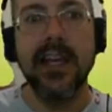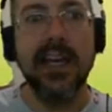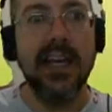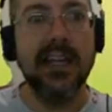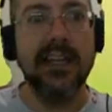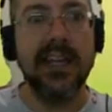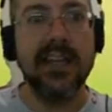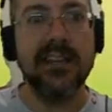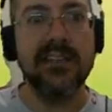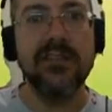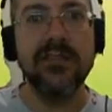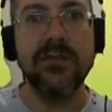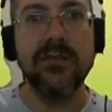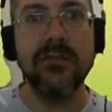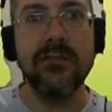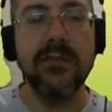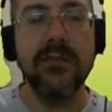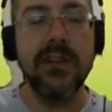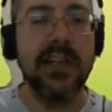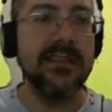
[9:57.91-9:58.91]
And as
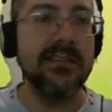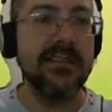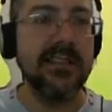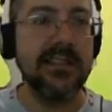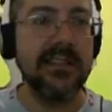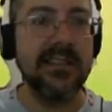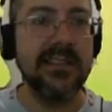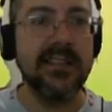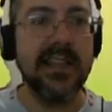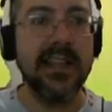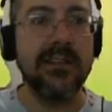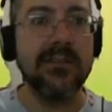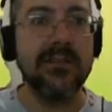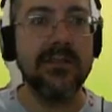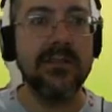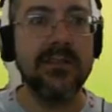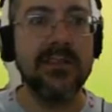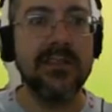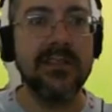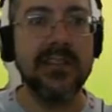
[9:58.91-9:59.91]
soon as the
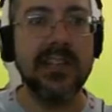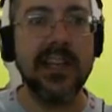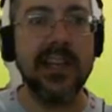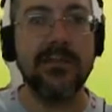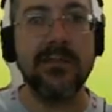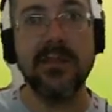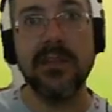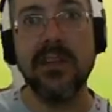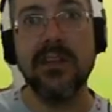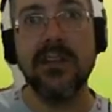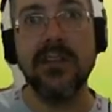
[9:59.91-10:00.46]
second step